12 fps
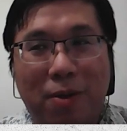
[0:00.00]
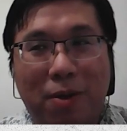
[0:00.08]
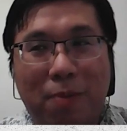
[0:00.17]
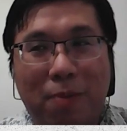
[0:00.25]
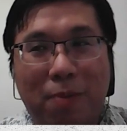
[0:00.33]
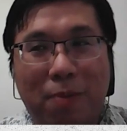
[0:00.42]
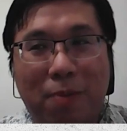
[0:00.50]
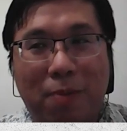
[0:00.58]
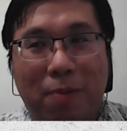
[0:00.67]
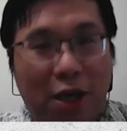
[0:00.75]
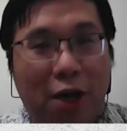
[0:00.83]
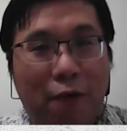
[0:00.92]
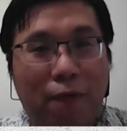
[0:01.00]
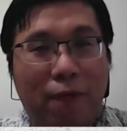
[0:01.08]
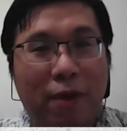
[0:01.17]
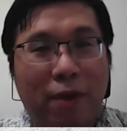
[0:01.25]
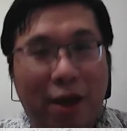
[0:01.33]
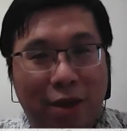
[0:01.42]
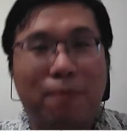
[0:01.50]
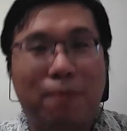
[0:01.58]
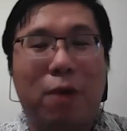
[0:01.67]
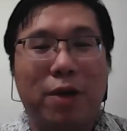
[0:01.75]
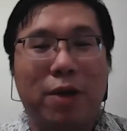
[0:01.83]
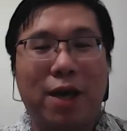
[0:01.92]
the population health at the
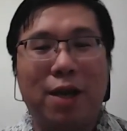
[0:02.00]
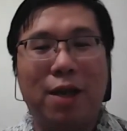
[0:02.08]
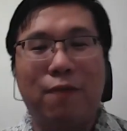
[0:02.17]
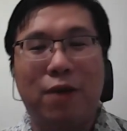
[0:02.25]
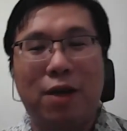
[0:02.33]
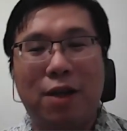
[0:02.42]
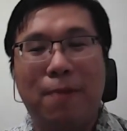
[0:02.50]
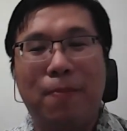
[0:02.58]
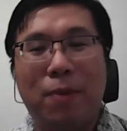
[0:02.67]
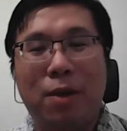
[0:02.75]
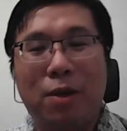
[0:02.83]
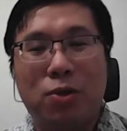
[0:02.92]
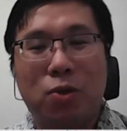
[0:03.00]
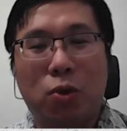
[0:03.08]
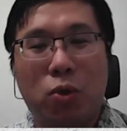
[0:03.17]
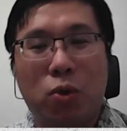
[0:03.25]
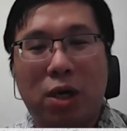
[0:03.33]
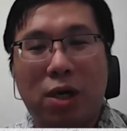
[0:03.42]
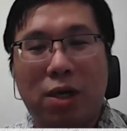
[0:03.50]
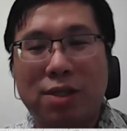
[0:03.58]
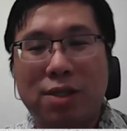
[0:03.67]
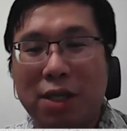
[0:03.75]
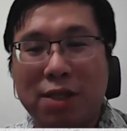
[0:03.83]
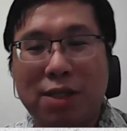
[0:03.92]
primary care level. So the
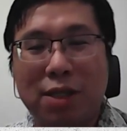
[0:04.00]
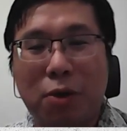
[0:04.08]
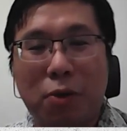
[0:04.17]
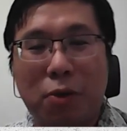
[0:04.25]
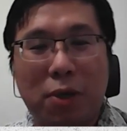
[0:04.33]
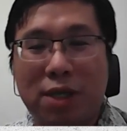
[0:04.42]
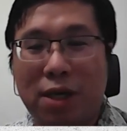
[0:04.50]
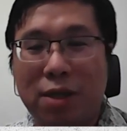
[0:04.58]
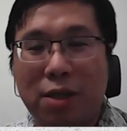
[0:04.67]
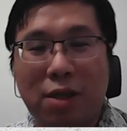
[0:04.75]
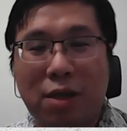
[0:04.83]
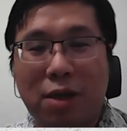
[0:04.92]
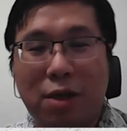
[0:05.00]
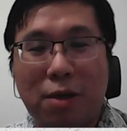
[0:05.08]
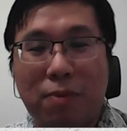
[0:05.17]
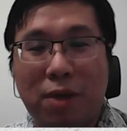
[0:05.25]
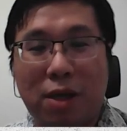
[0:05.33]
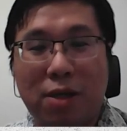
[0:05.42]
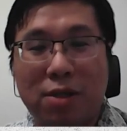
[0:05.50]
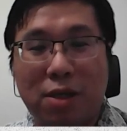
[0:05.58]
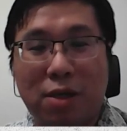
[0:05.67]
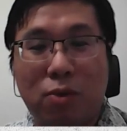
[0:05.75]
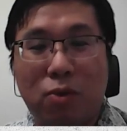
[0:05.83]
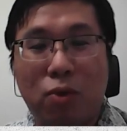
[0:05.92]
statistic told us that there's
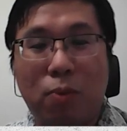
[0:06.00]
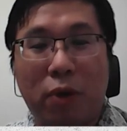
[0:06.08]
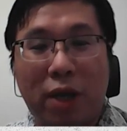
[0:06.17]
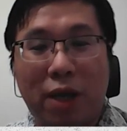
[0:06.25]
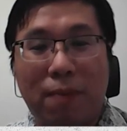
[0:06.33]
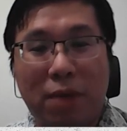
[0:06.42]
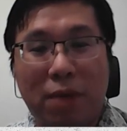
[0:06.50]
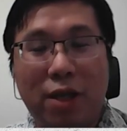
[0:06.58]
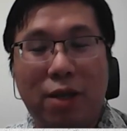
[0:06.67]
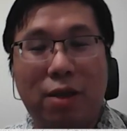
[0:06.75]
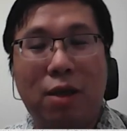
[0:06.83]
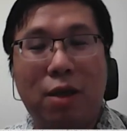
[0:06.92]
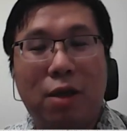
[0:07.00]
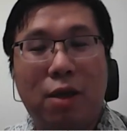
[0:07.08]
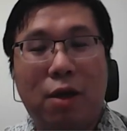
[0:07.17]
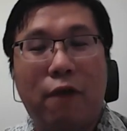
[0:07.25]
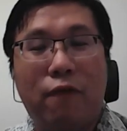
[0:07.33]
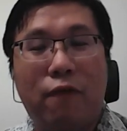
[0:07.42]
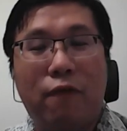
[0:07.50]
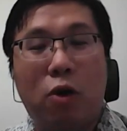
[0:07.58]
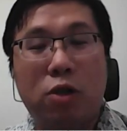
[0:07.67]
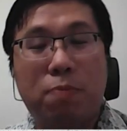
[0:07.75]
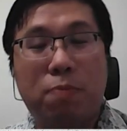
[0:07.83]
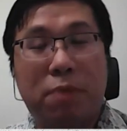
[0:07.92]
2.8 million of
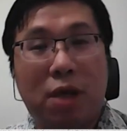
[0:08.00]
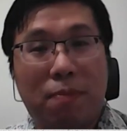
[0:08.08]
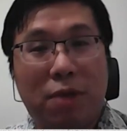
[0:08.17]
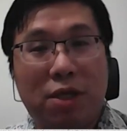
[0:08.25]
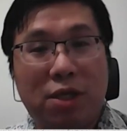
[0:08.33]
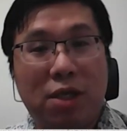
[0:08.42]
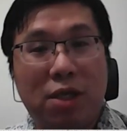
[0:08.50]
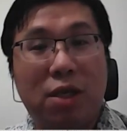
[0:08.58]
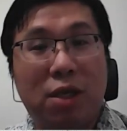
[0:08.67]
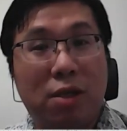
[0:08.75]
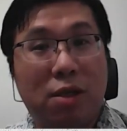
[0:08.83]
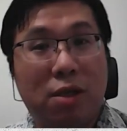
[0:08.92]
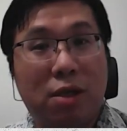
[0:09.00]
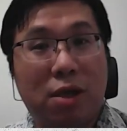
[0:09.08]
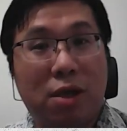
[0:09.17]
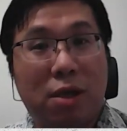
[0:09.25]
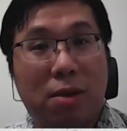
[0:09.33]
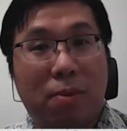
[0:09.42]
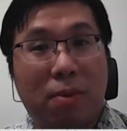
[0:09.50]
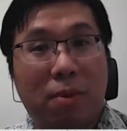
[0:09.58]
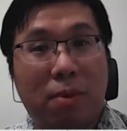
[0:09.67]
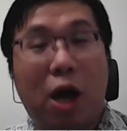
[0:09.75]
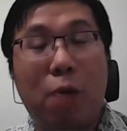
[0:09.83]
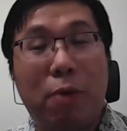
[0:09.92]
hospital admission in the
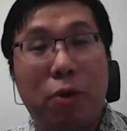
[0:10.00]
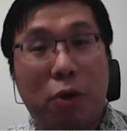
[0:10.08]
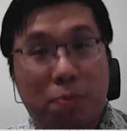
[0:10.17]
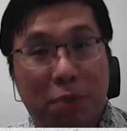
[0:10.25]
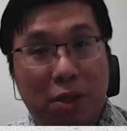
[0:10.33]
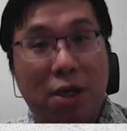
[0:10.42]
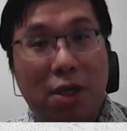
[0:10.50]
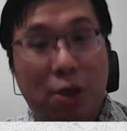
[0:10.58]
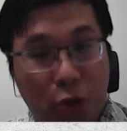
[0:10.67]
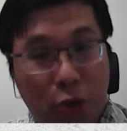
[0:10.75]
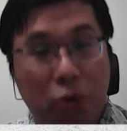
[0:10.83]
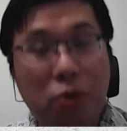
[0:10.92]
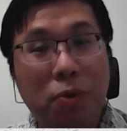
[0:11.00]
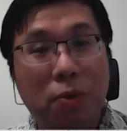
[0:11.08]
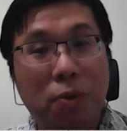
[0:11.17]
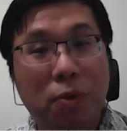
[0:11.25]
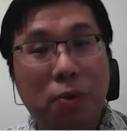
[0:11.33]
government hospital alone.